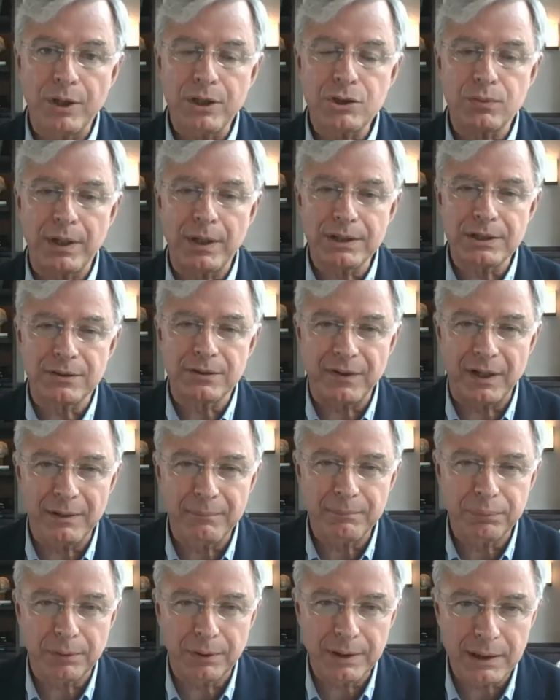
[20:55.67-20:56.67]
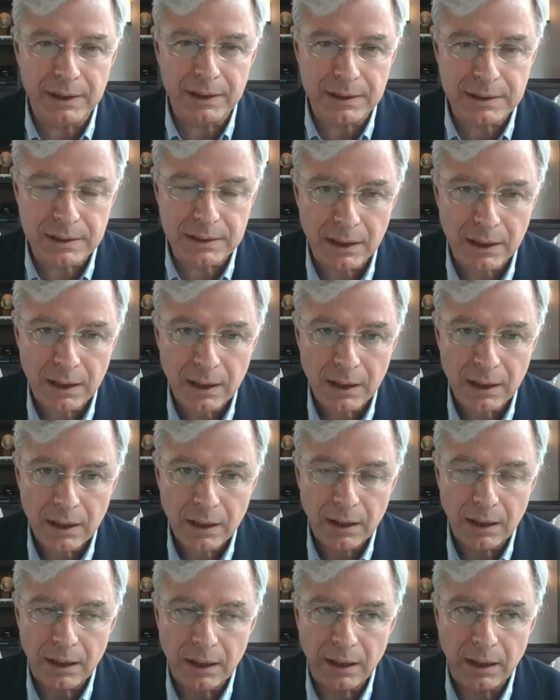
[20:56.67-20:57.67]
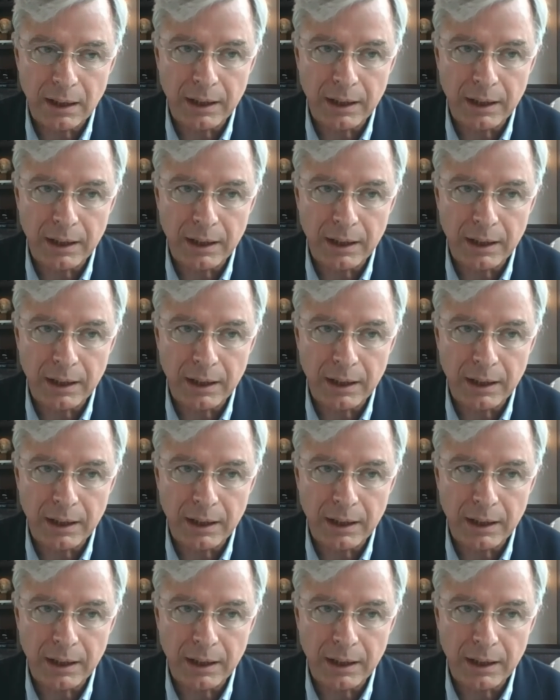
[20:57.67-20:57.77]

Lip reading: Which ones of our employees